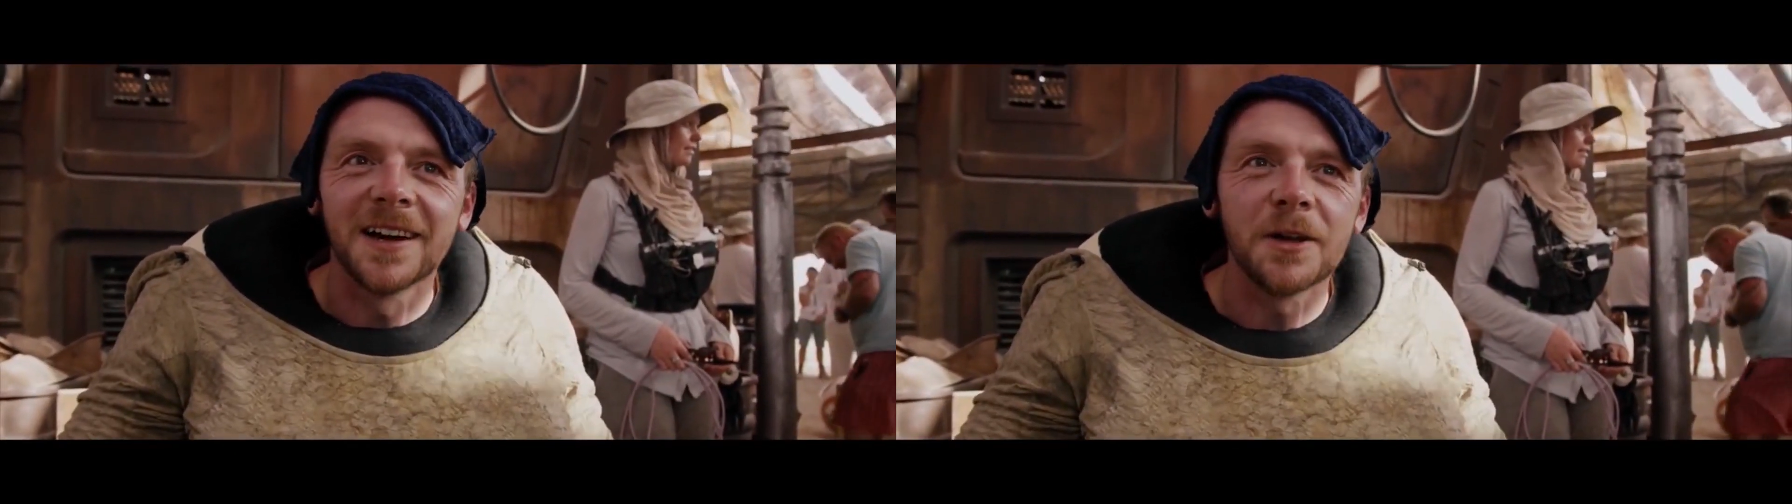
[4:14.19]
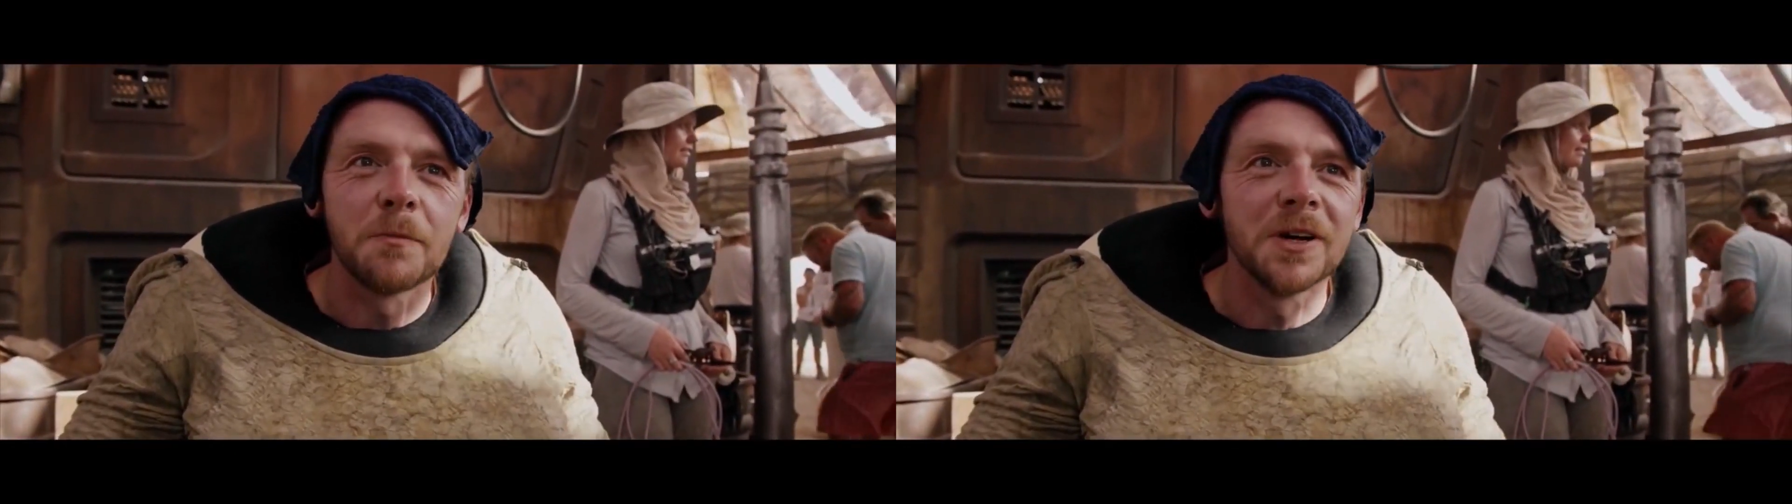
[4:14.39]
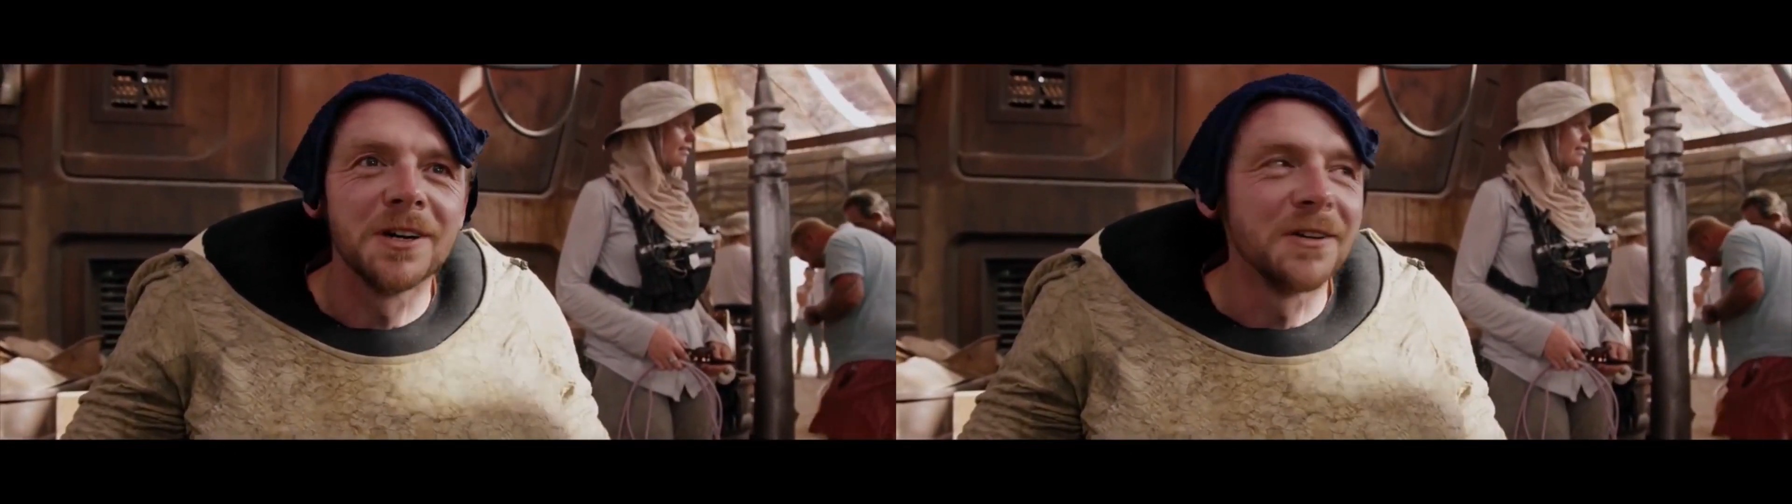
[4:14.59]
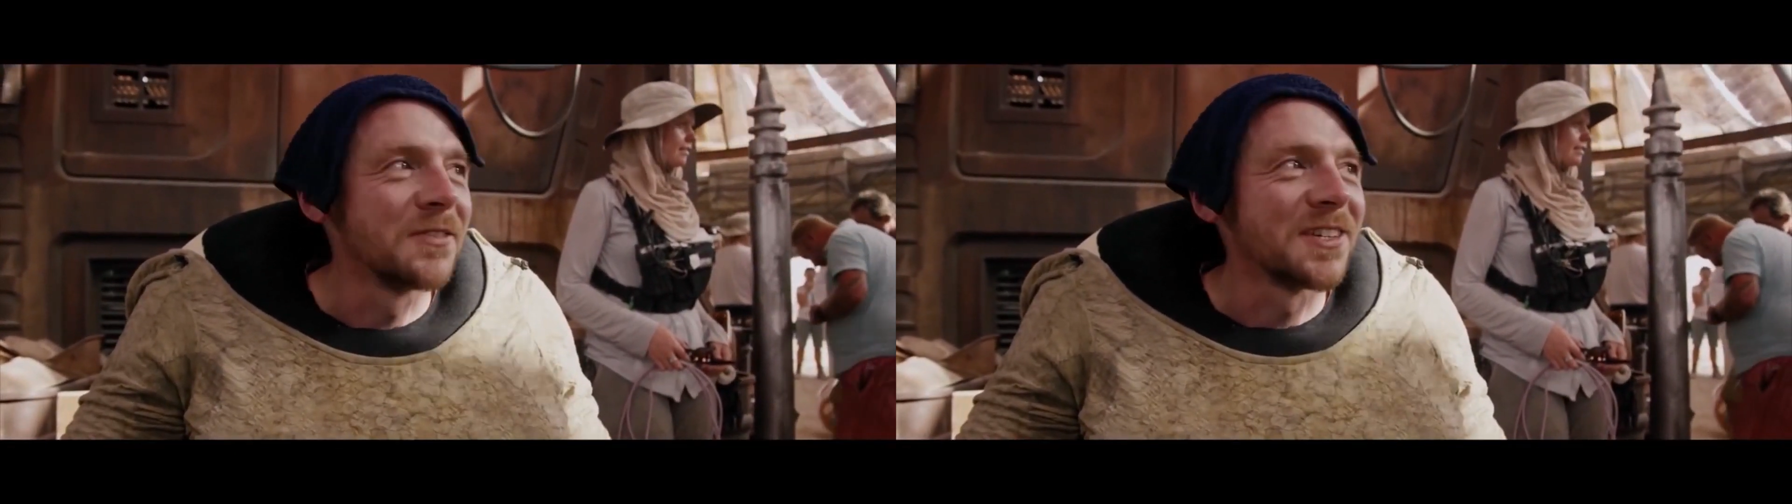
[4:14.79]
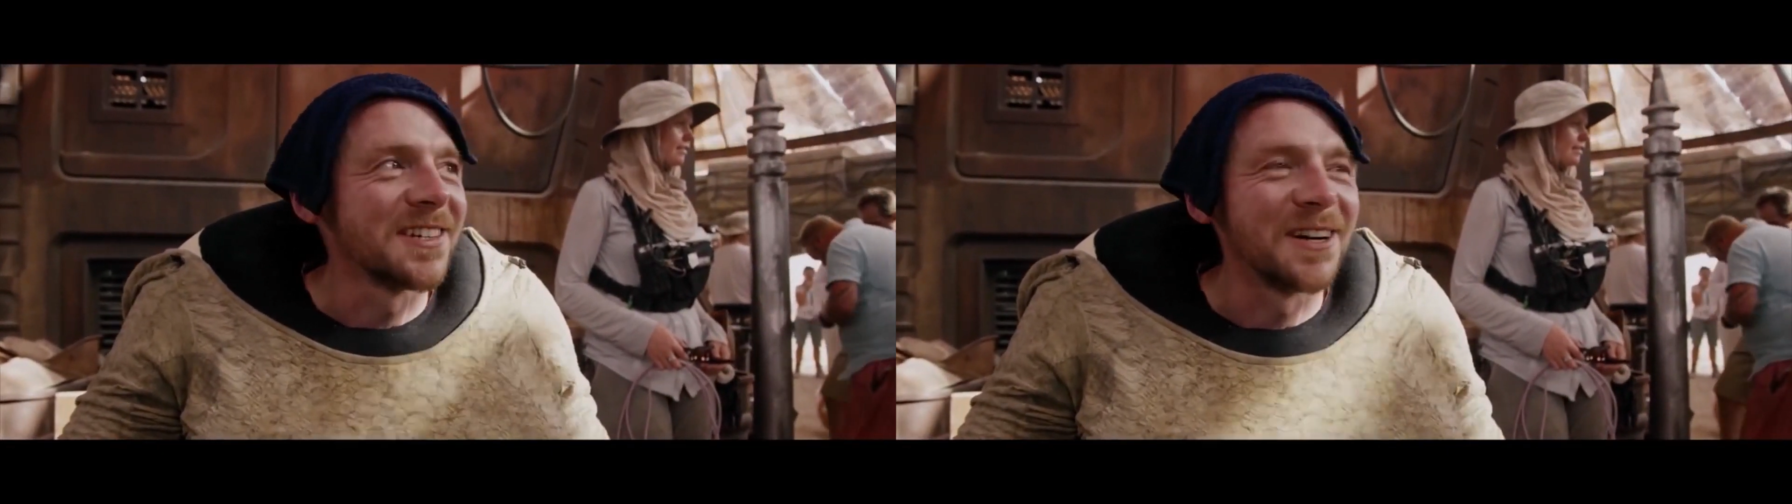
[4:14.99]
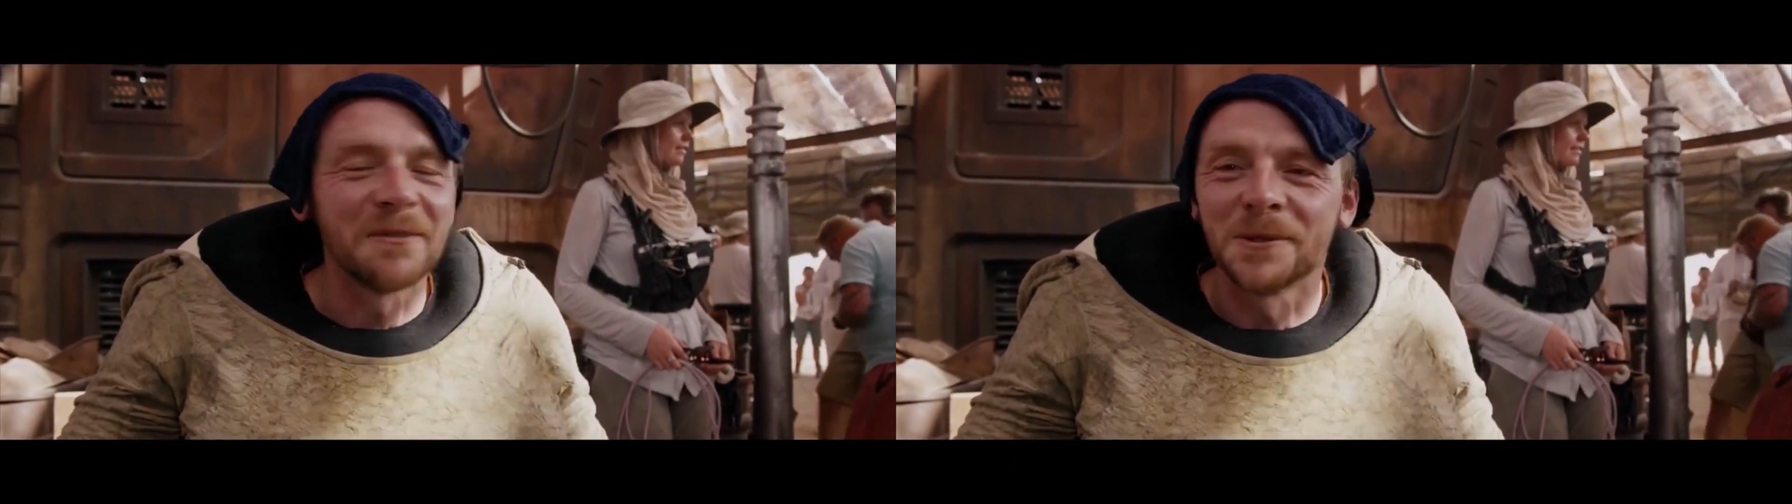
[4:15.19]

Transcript: actual people, physical